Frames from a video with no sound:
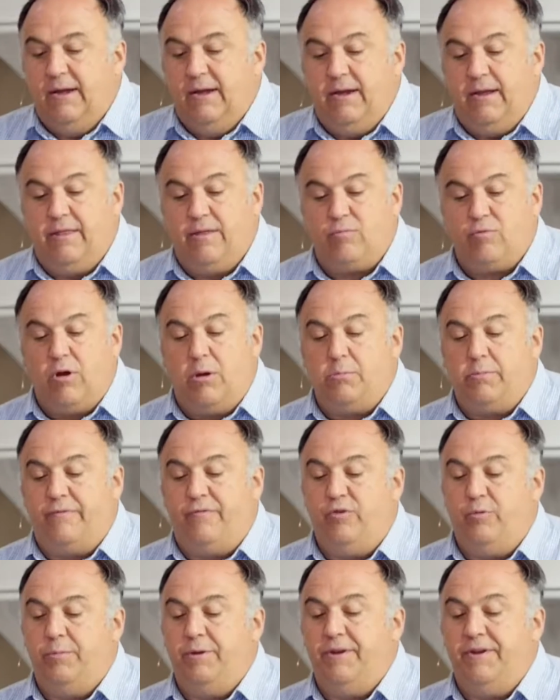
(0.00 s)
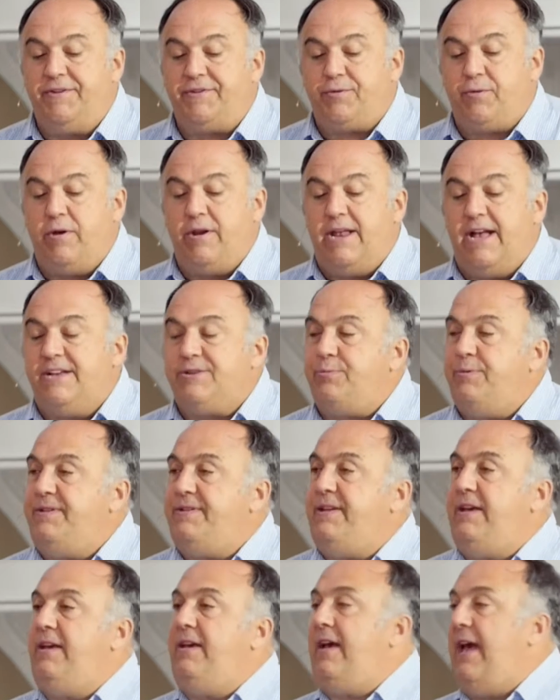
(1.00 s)
in the realm of human history. And as we
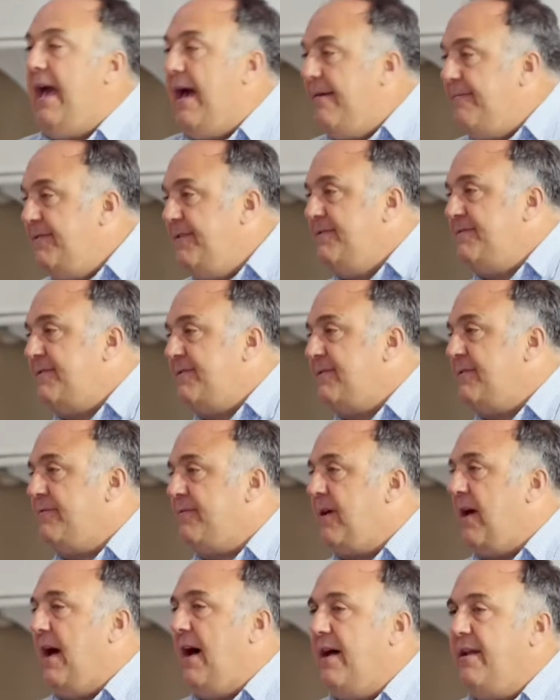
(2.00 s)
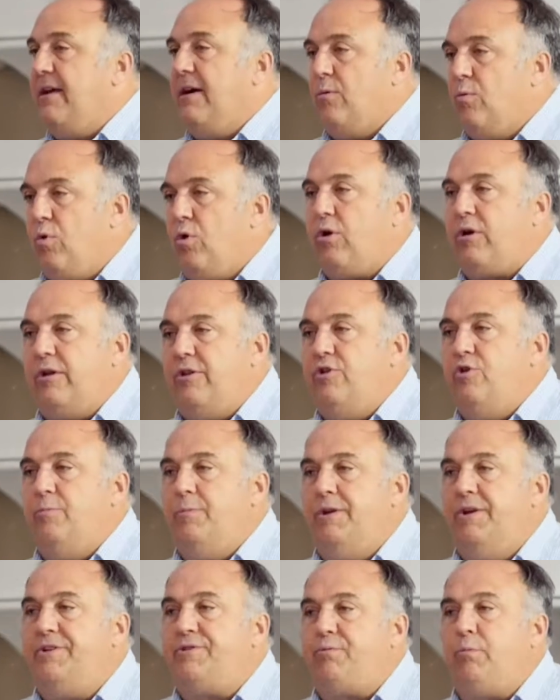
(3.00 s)
see evidences of God at work in
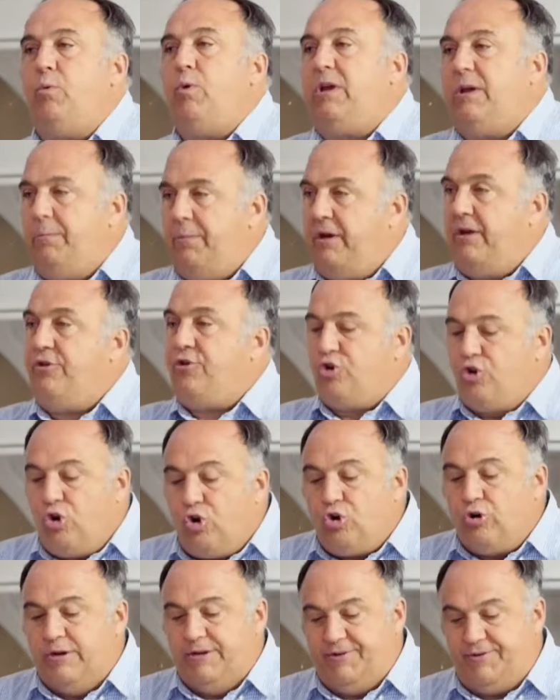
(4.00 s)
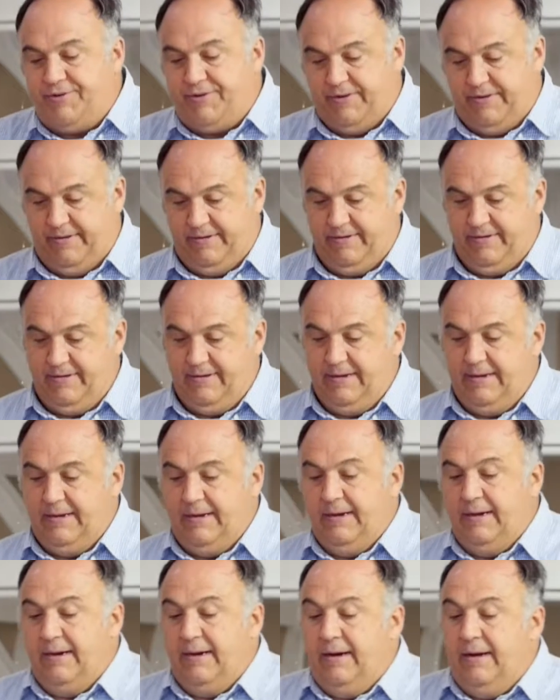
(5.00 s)
human history, we can be encouraged
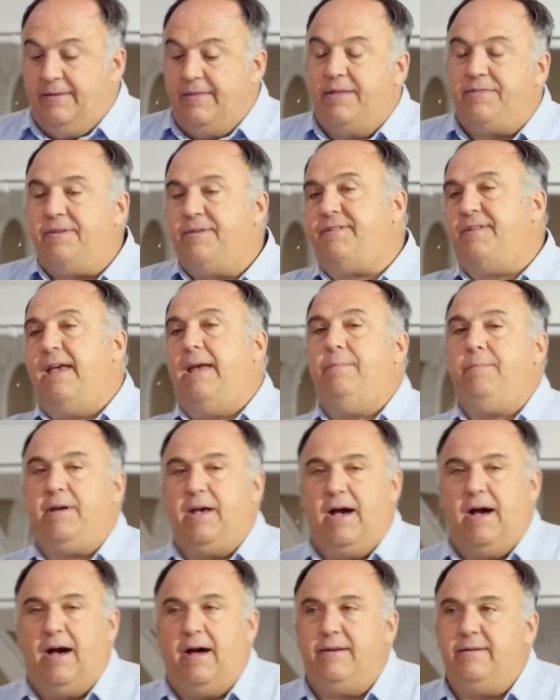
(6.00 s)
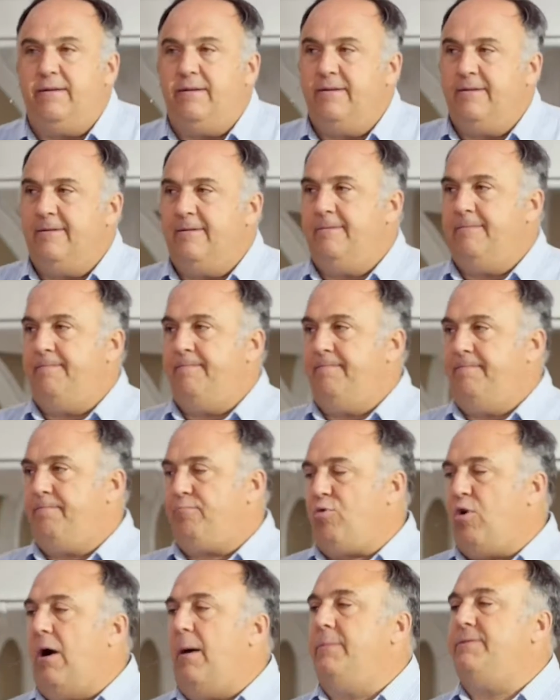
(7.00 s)
that the same God
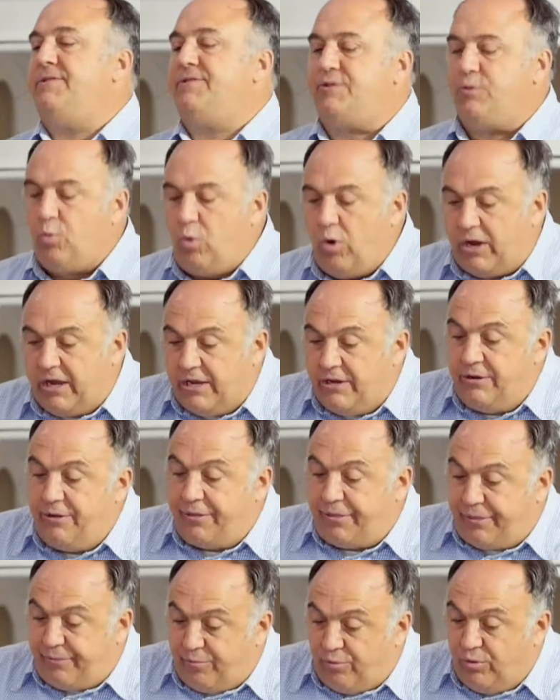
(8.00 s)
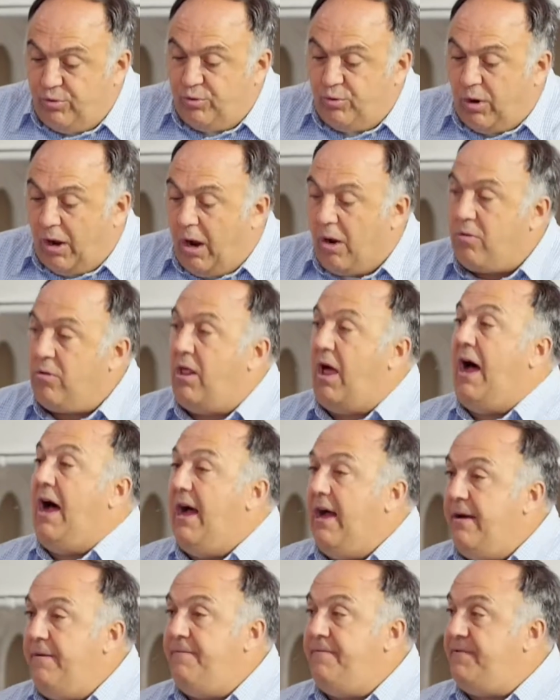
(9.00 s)
promises to work in and through our
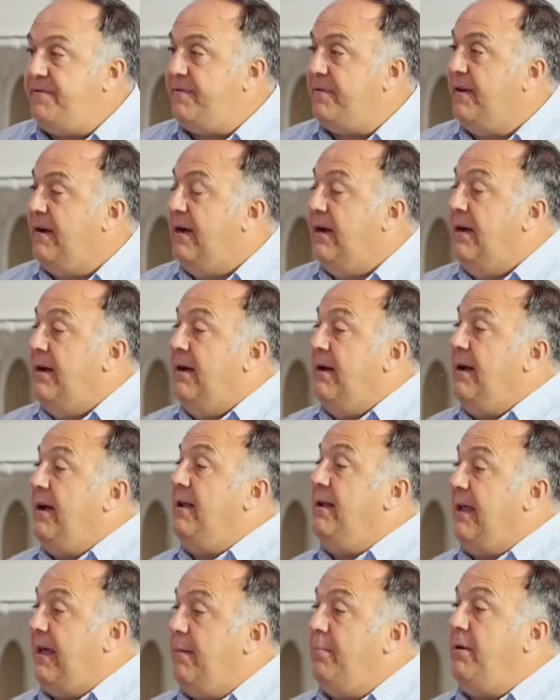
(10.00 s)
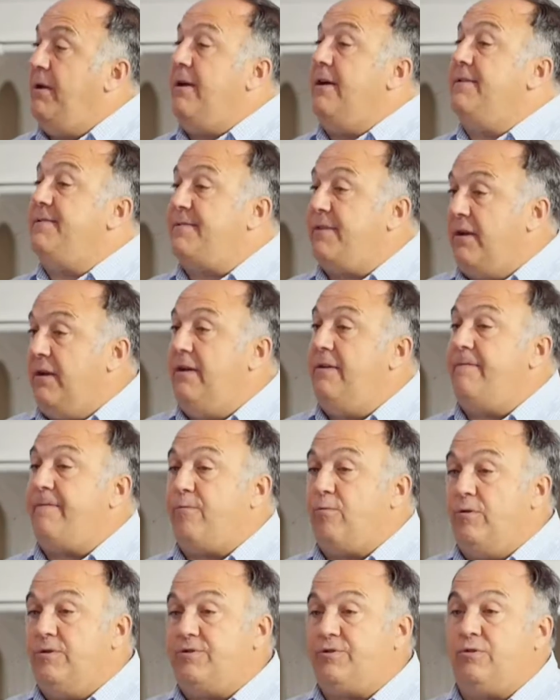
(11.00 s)
lives, enabling us to live
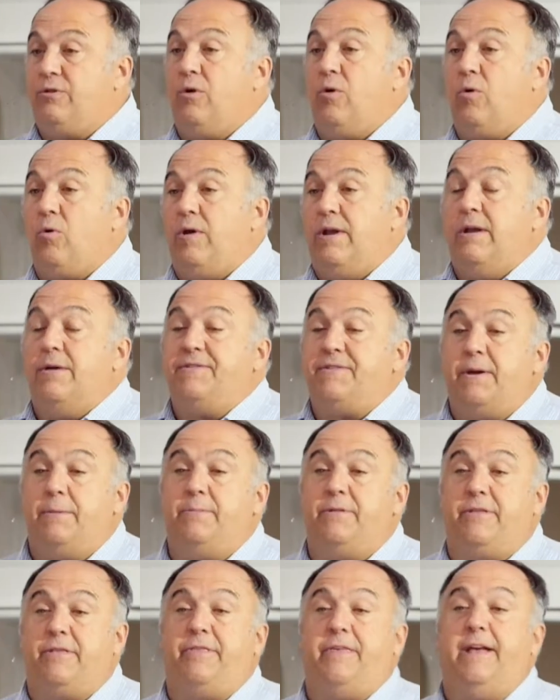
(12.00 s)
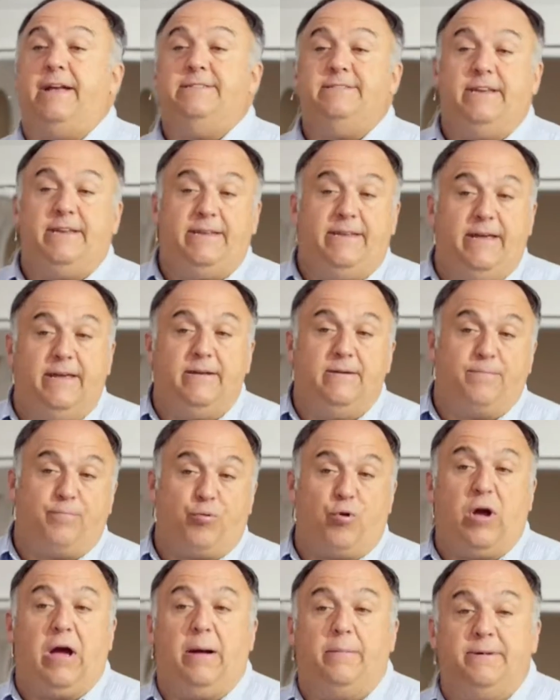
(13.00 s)
for His glory. Now, some of the things He did and
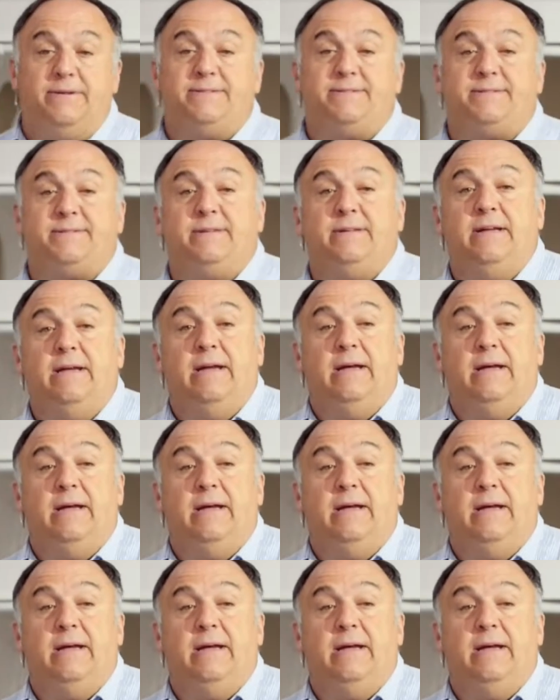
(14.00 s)
promised